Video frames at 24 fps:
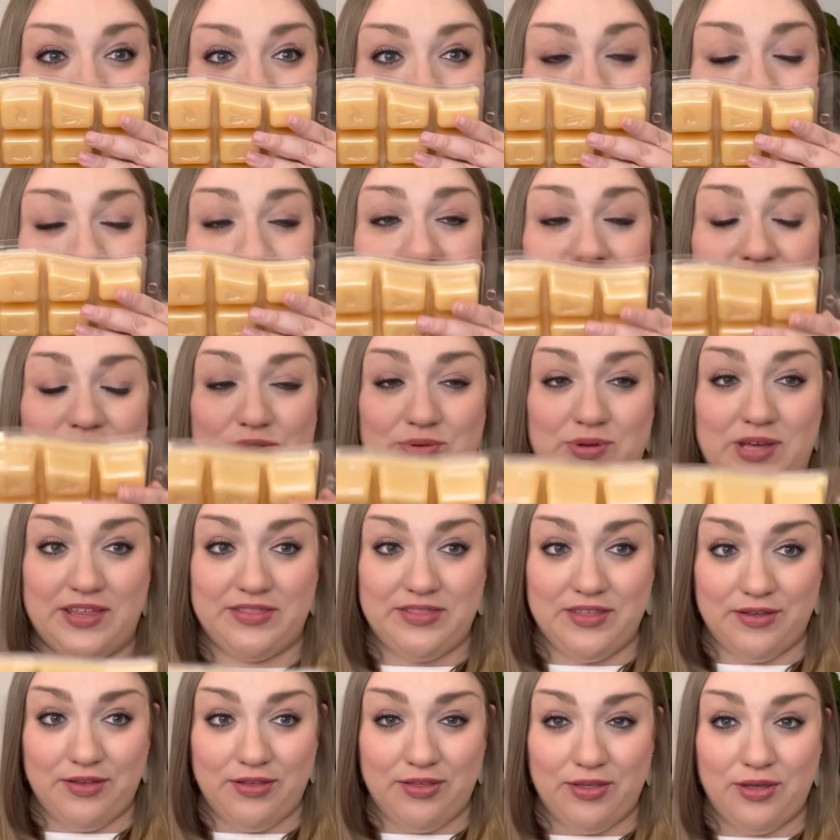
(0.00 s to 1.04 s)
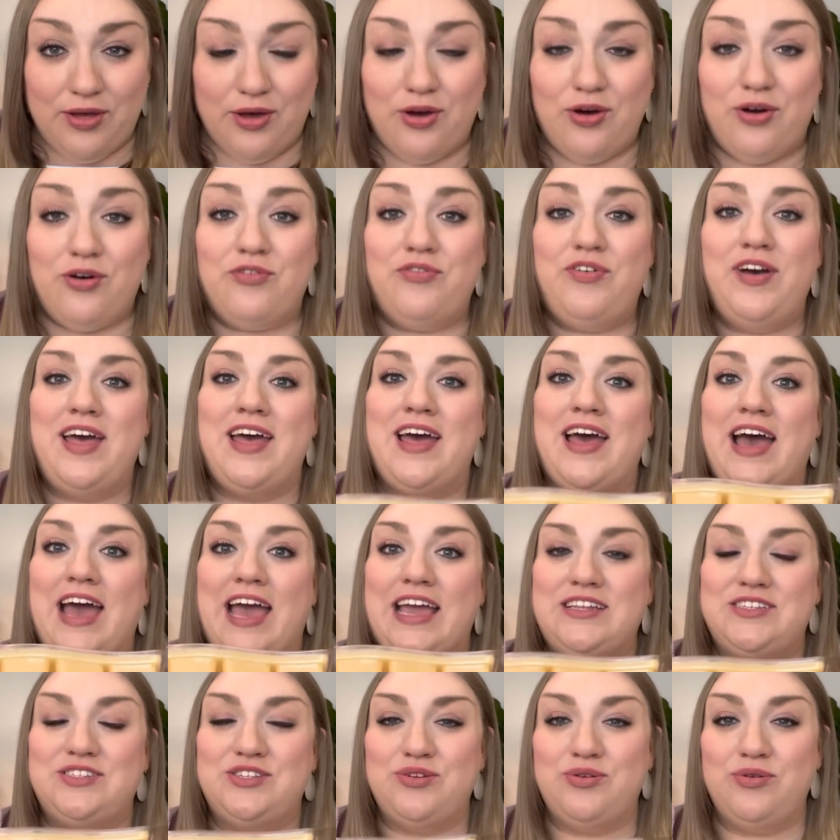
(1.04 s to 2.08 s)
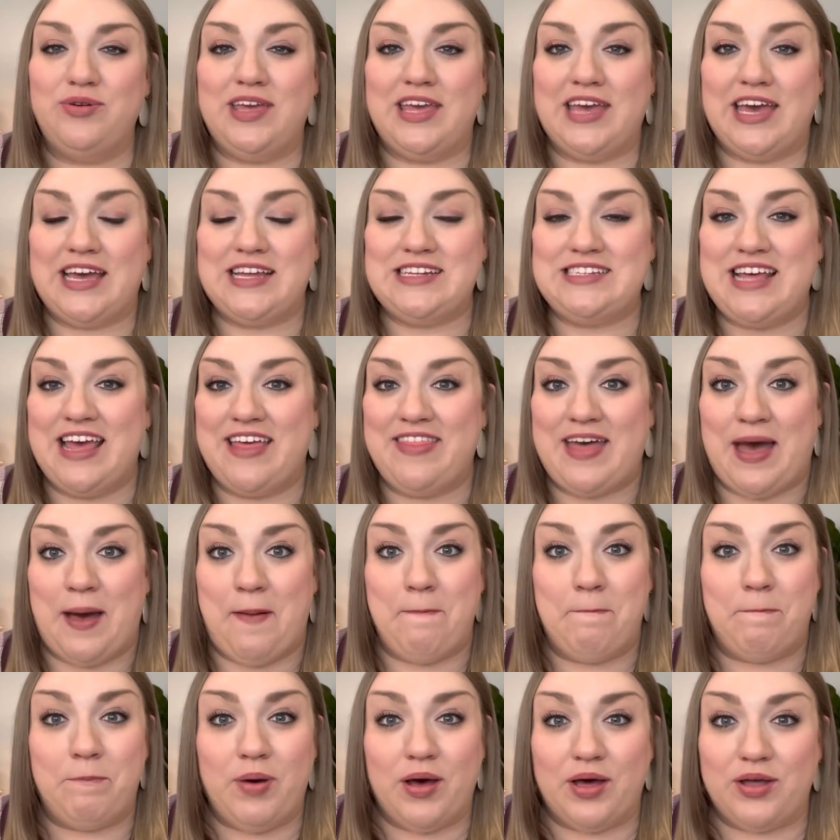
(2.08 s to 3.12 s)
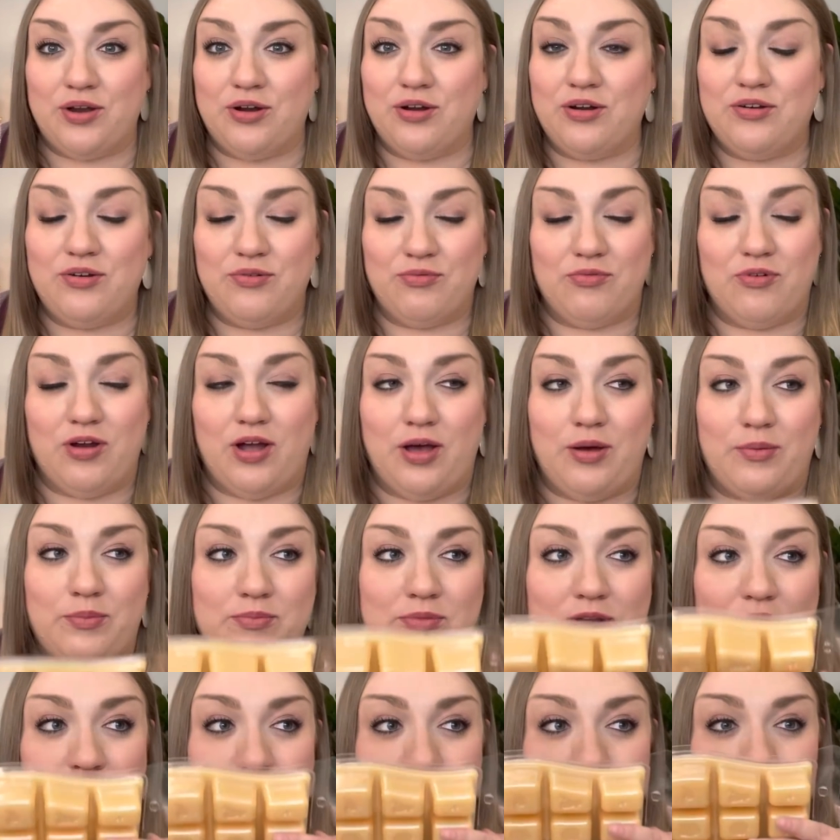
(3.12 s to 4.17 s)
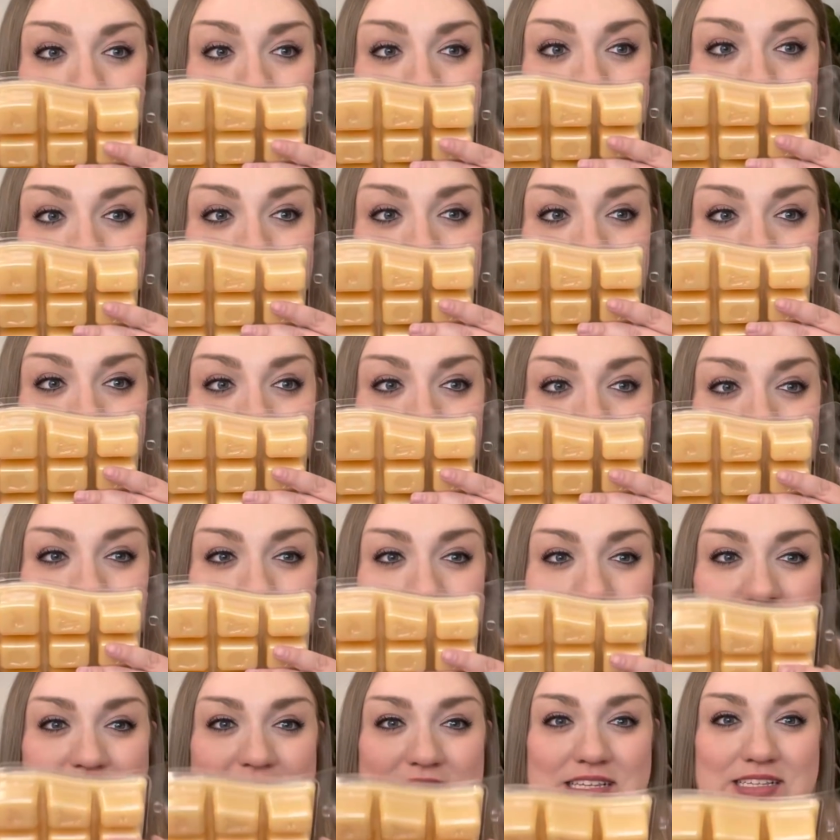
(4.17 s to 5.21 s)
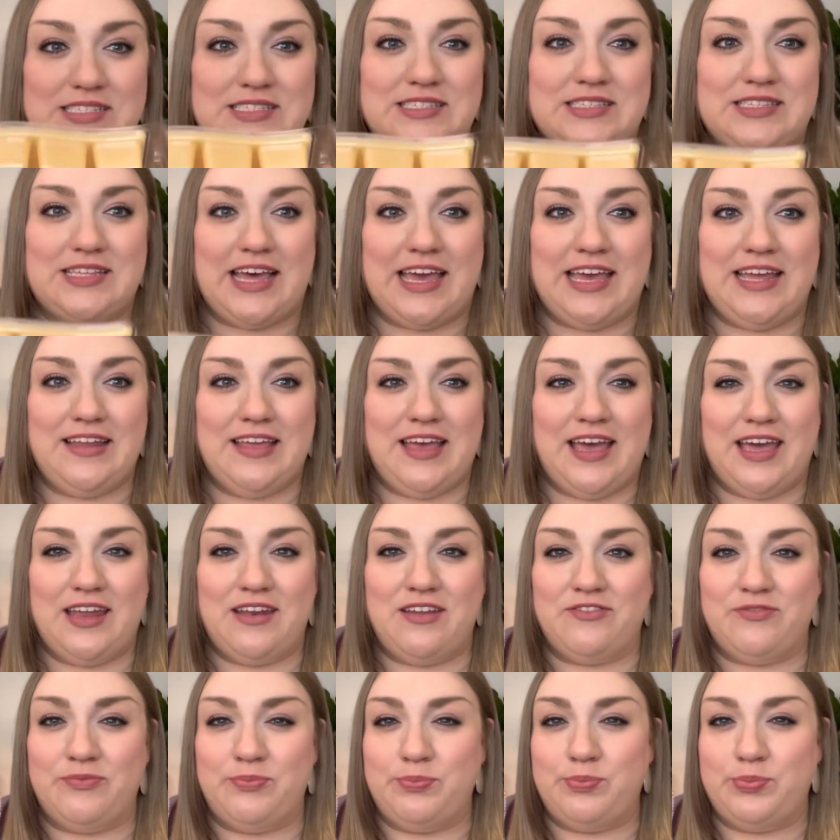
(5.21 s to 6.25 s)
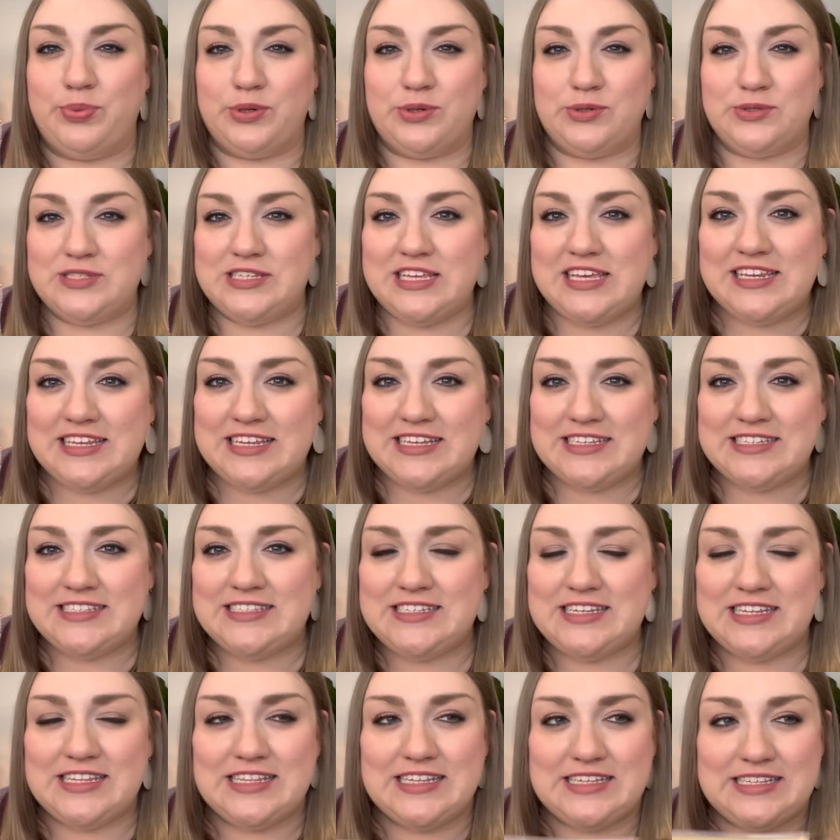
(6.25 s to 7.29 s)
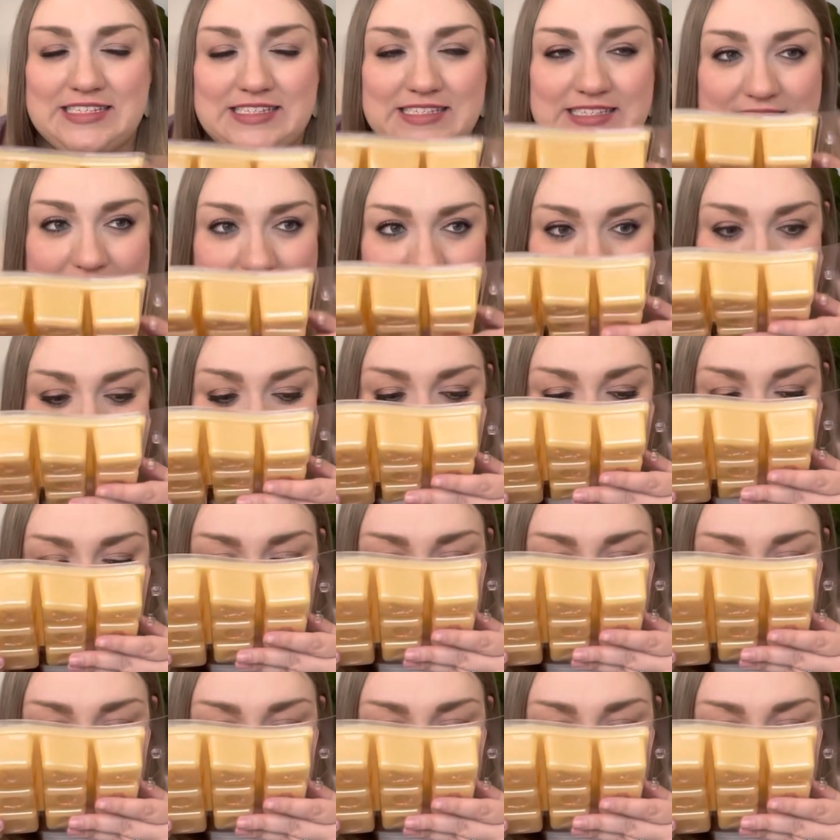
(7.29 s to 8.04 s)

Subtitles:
I do get the clove. I do get that buttered rum note. There is a slight kind of booziness to this scent,